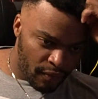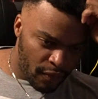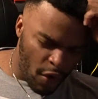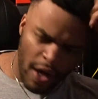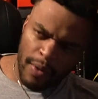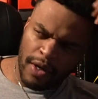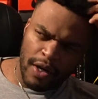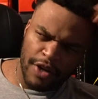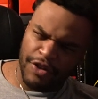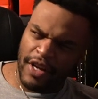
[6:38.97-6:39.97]
okay, well no,
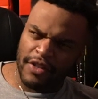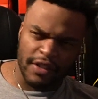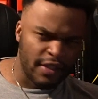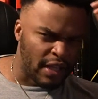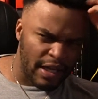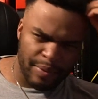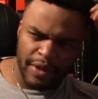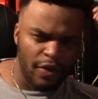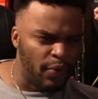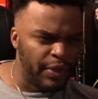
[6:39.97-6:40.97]
100,000 is a lot
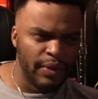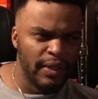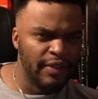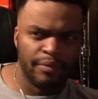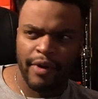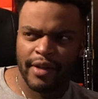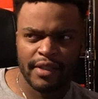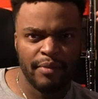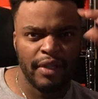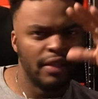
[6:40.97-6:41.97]
depending on where you live in
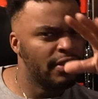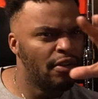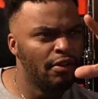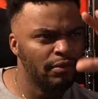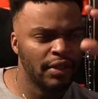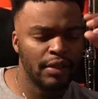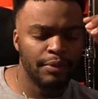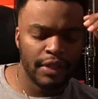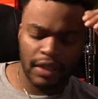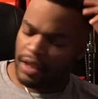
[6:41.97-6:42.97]
proximity. Let's call it
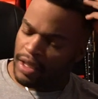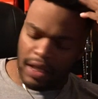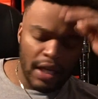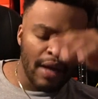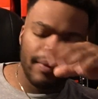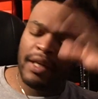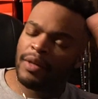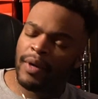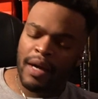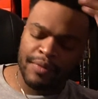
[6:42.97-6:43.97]
but
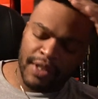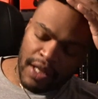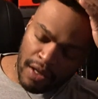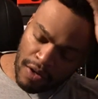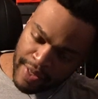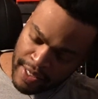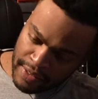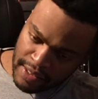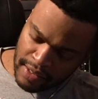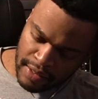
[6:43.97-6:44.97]
anyway, I'm saying all that
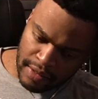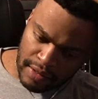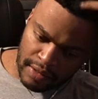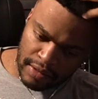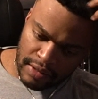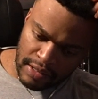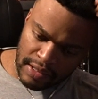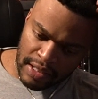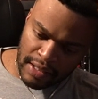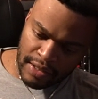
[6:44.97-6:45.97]
to
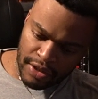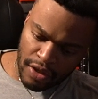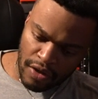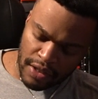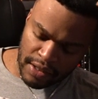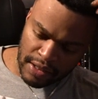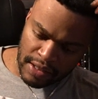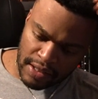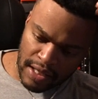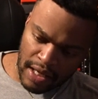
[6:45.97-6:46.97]
say this, y'all.
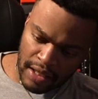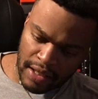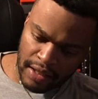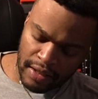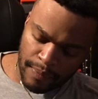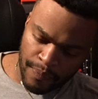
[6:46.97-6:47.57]
It's kind of like